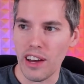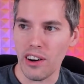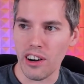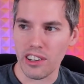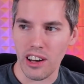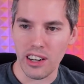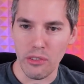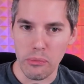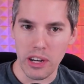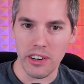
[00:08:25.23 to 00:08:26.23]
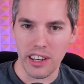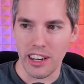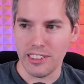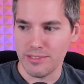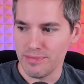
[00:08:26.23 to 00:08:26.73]
Archon of
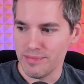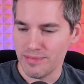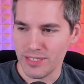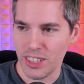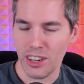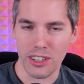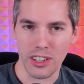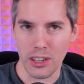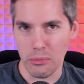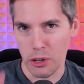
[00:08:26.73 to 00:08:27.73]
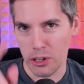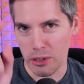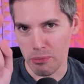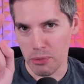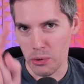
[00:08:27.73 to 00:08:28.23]
Emeria. Oh, Archon of
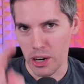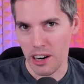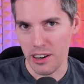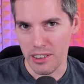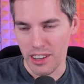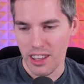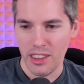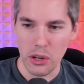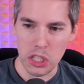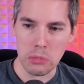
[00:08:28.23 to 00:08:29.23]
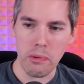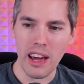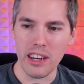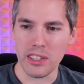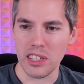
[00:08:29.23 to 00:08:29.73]
Emeria, beware. There's
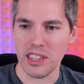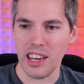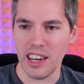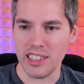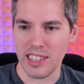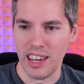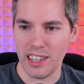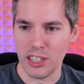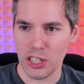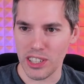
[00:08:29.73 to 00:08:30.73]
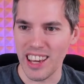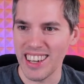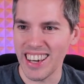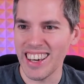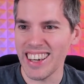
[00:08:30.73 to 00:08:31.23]
spiders in the Ice Age.
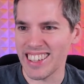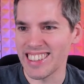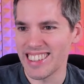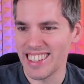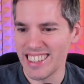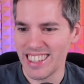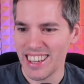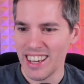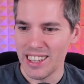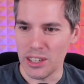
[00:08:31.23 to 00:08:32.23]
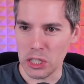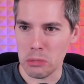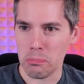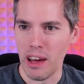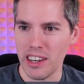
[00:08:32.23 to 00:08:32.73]
There's
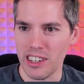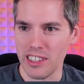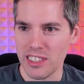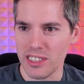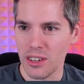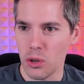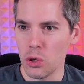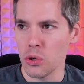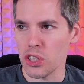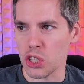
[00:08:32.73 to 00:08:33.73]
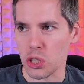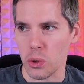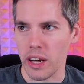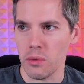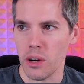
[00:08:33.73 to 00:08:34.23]
spiders. Ooh, this is a
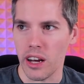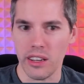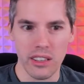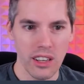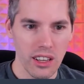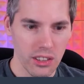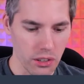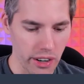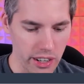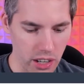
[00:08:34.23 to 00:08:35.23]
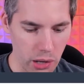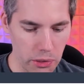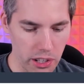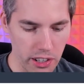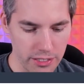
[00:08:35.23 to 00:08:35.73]
great one. The Grand
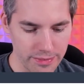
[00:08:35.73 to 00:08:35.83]
Arbiter.